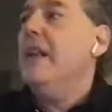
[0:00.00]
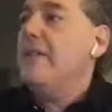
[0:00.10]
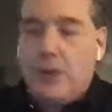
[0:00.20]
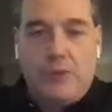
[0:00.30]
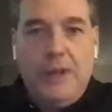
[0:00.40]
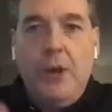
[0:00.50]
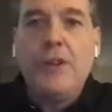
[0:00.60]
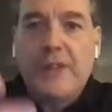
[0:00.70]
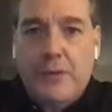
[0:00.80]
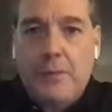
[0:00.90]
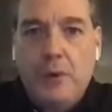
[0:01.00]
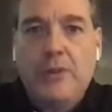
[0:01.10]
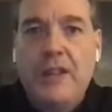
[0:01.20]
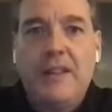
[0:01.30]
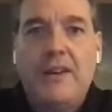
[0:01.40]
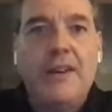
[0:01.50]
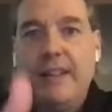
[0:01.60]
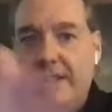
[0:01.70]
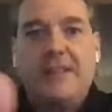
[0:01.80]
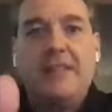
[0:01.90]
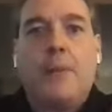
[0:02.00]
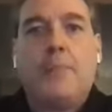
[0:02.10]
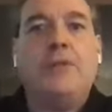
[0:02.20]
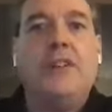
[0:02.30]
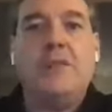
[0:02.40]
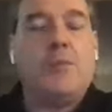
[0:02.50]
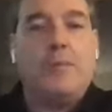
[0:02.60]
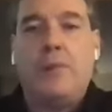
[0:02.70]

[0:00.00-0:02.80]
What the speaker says: Of course, we knew this from protein theory, that this is how proteins work.